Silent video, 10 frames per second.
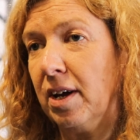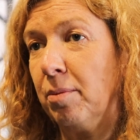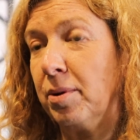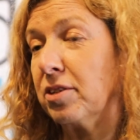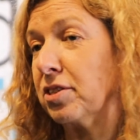
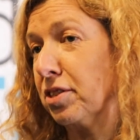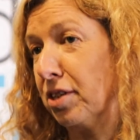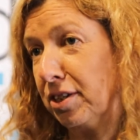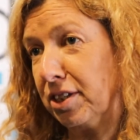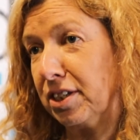because it's
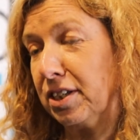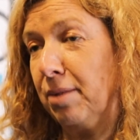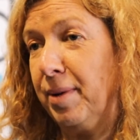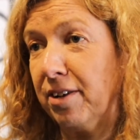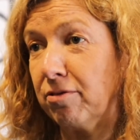not
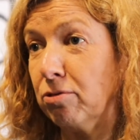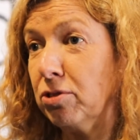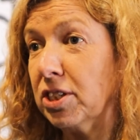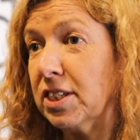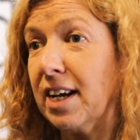a bed of
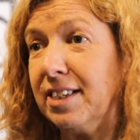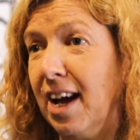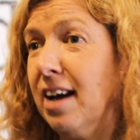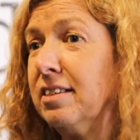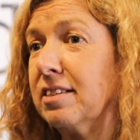roses, and
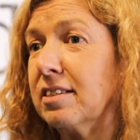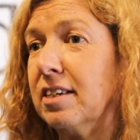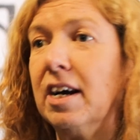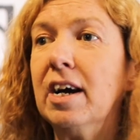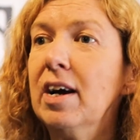yet
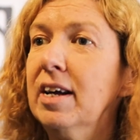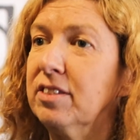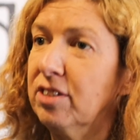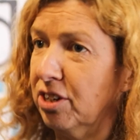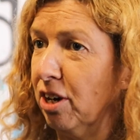
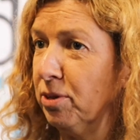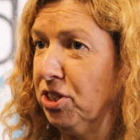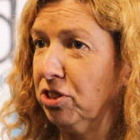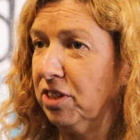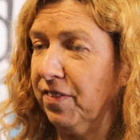it's not how we
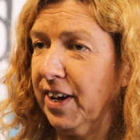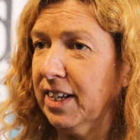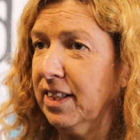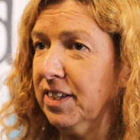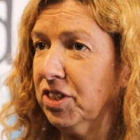should
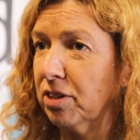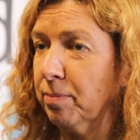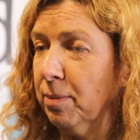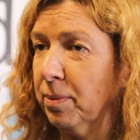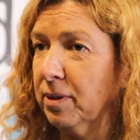define these young
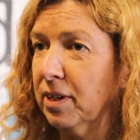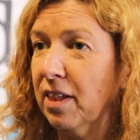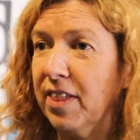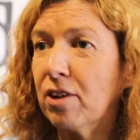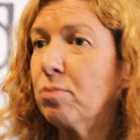people.
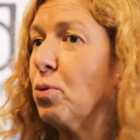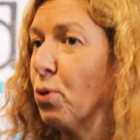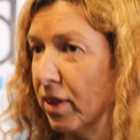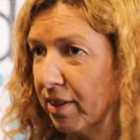They are more